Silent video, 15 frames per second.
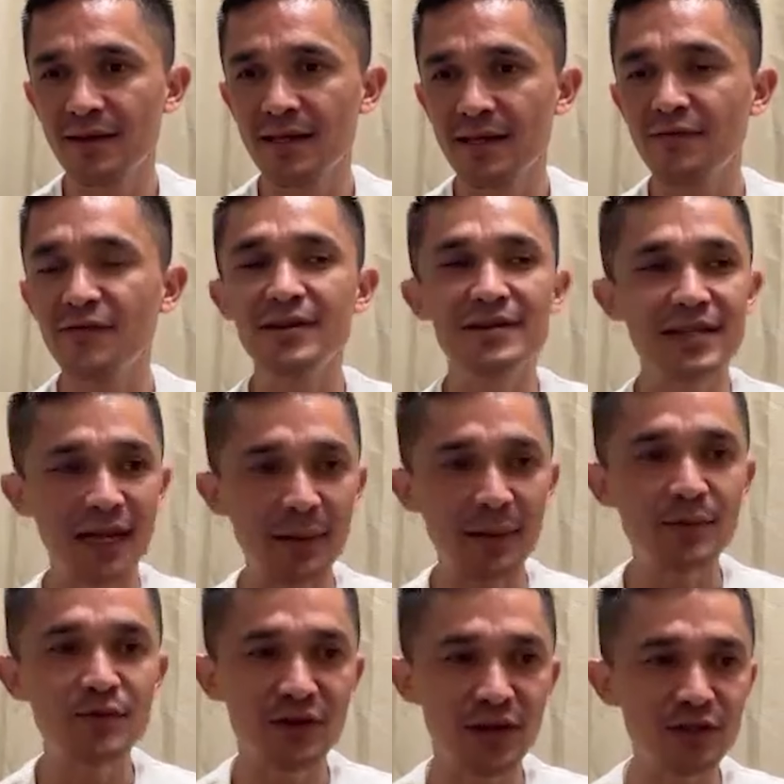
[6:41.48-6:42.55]
Even
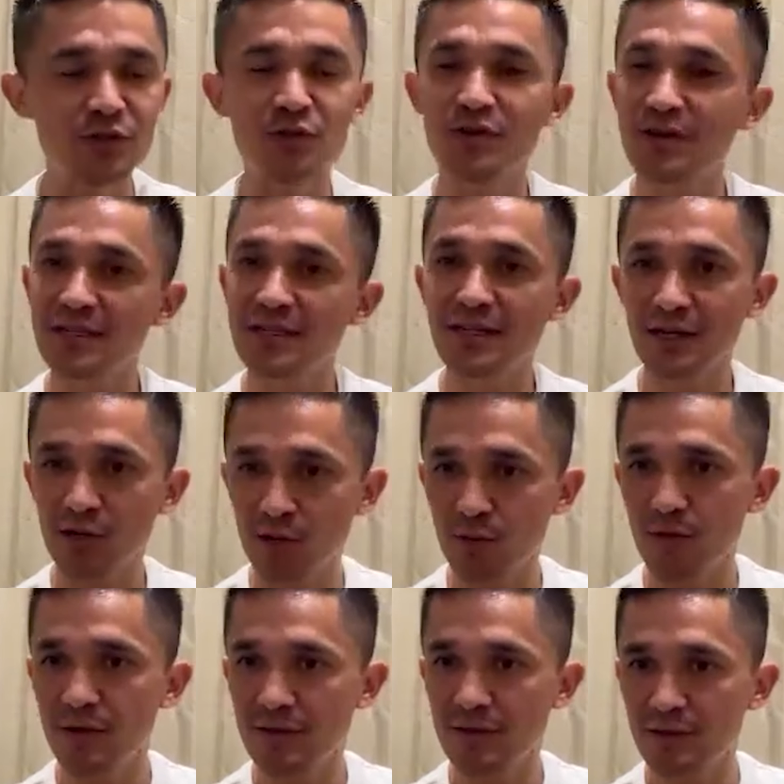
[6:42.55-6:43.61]
times when I should rest, I
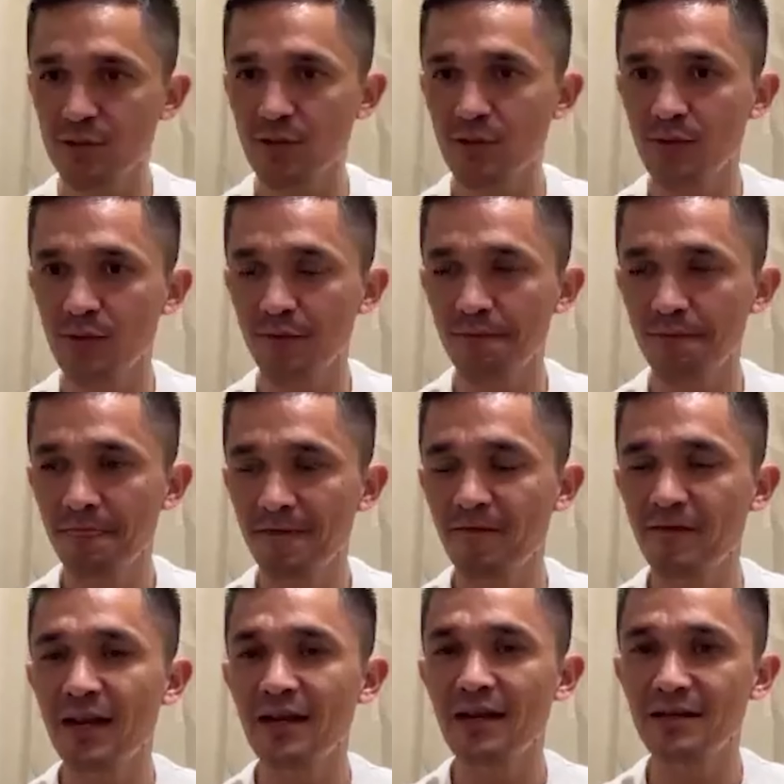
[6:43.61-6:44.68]
don't. So
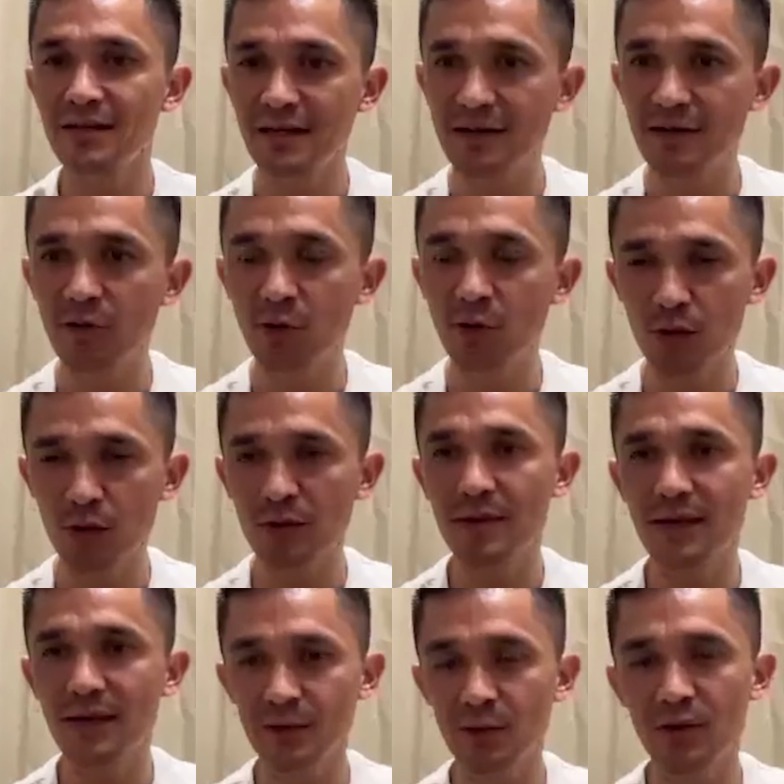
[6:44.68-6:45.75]
when I did go to him
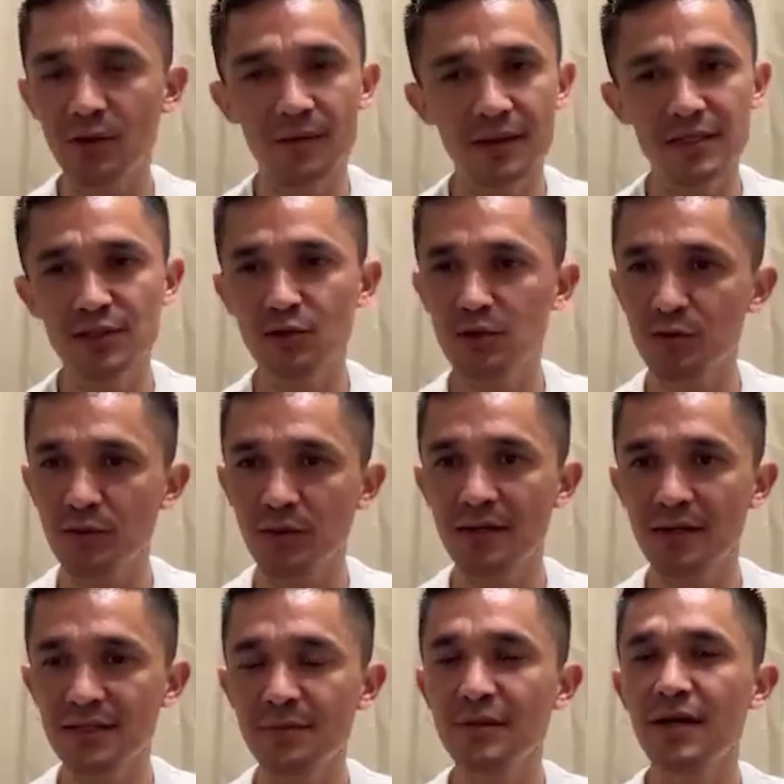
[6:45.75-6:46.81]
and I told him that this is going to be my
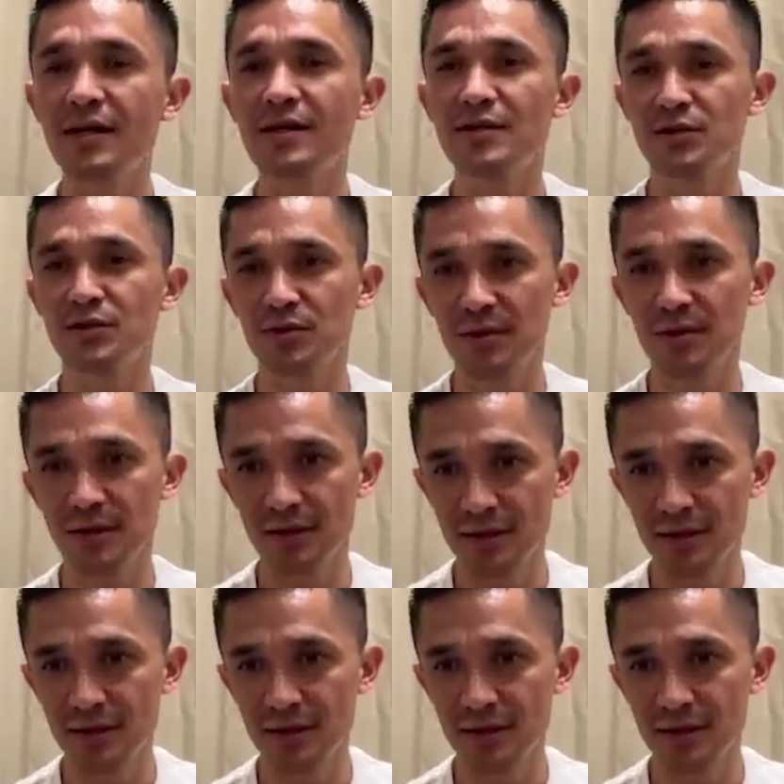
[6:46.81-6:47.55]
last game, he understood.